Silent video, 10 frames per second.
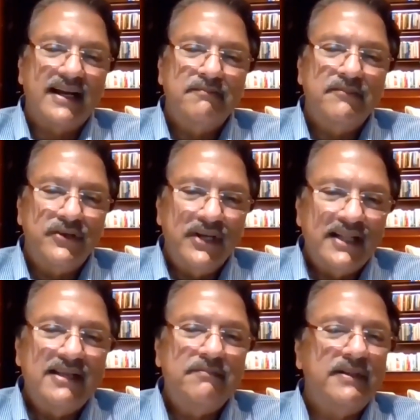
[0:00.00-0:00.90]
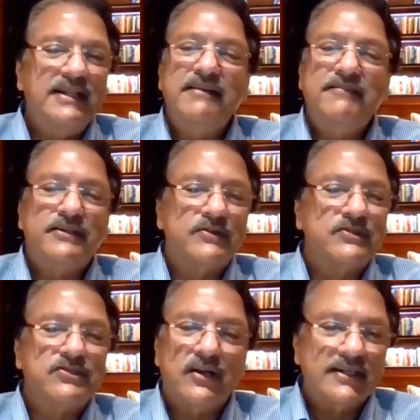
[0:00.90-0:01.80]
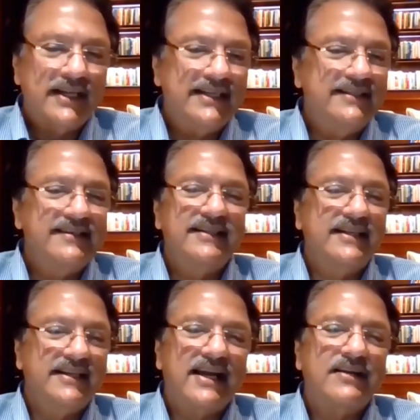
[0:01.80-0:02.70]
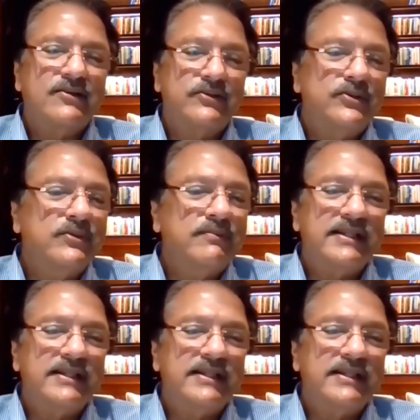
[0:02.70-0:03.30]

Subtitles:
I really believe it was not anything that I could do,